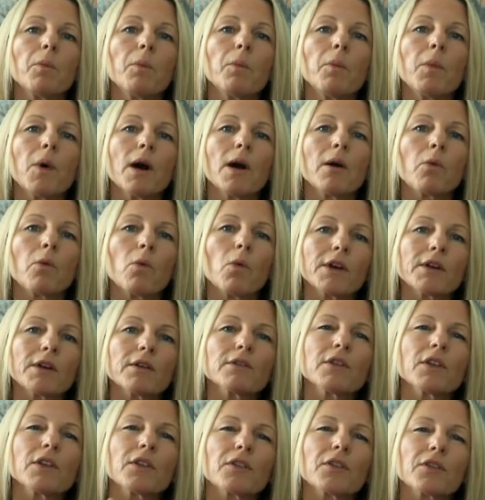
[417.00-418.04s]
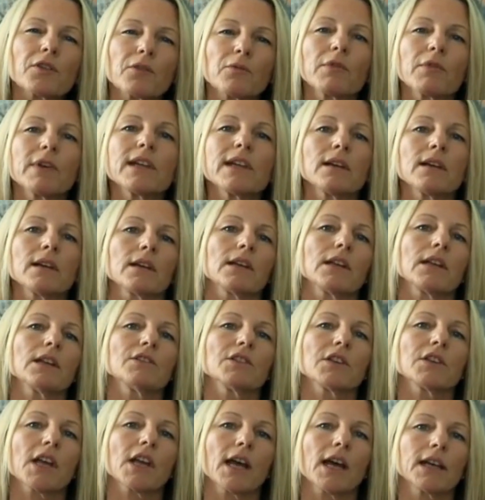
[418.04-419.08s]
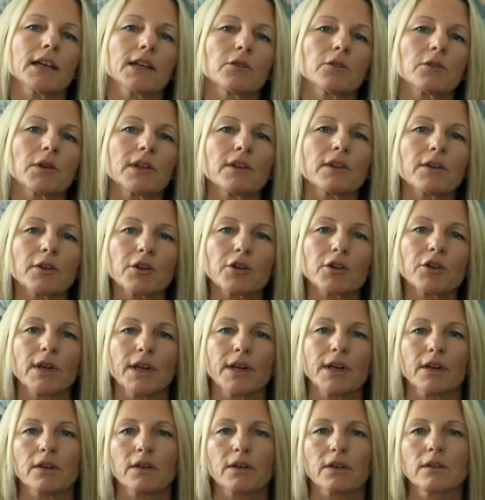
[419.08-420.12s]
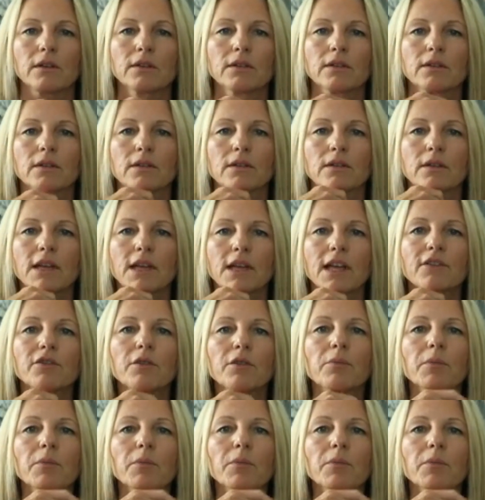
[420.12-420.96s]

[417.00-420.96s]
But what are the 3 in each category that are critical if a